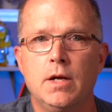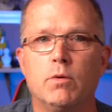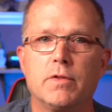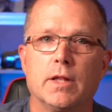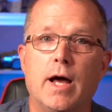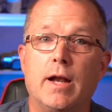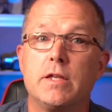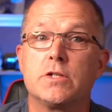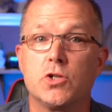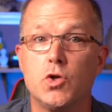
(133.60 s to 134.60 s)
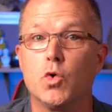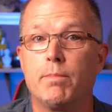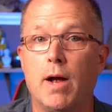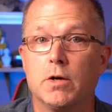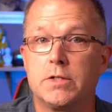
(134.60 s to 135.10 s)
with a lot of these newer
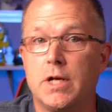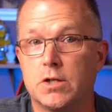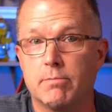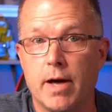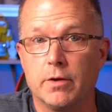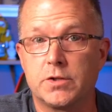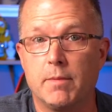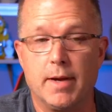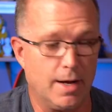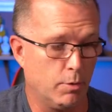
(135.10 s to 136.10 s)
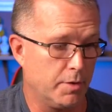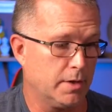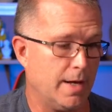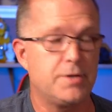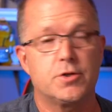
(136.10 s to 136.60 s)
power station models coming out with
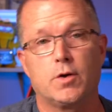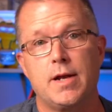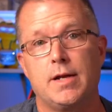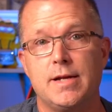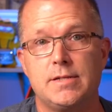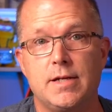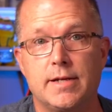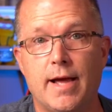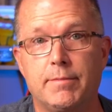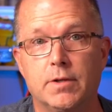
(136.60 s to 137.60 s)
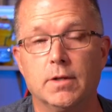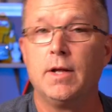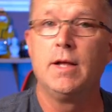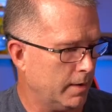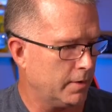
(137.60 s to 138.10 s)
an integrated AC adapter.
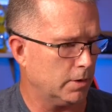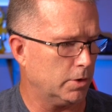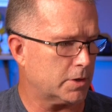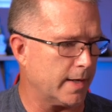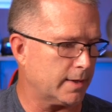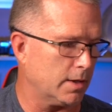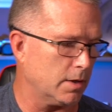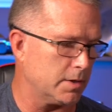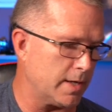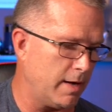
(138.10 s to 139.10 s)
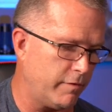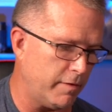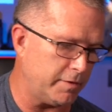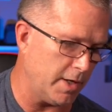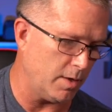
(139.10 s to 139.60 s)
It looks like there is a
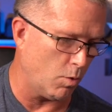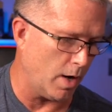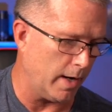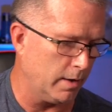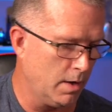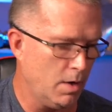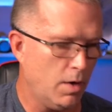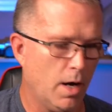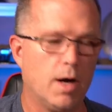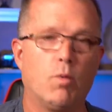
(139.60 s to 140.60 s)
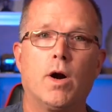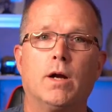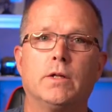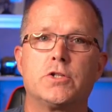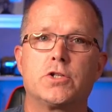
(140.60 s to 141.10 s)
15 watt
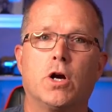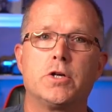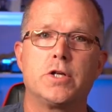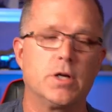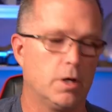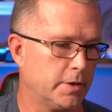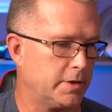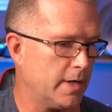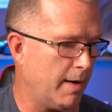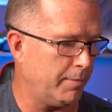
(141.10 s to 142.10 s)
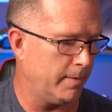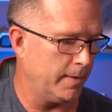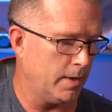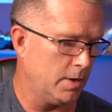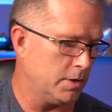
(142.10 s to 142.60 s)
wireless charging on the top.
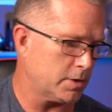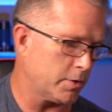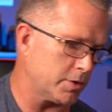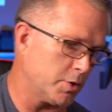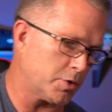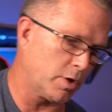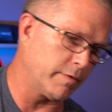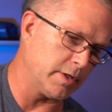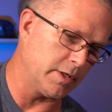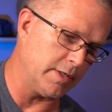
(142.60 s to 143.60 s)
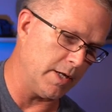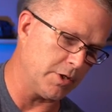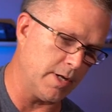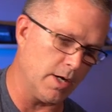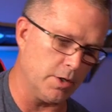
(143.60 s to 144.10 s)
So there's no sort of
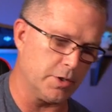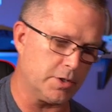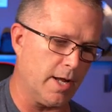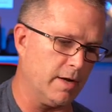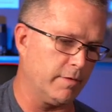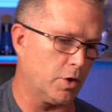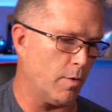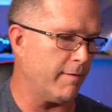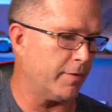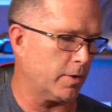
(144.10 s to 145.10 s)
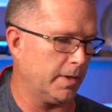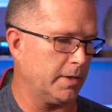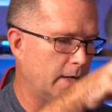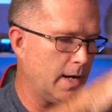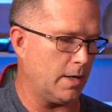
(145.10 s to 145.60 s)
indentation here, just kind of a graphical
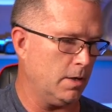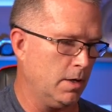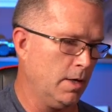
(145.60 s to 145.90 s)
indicator.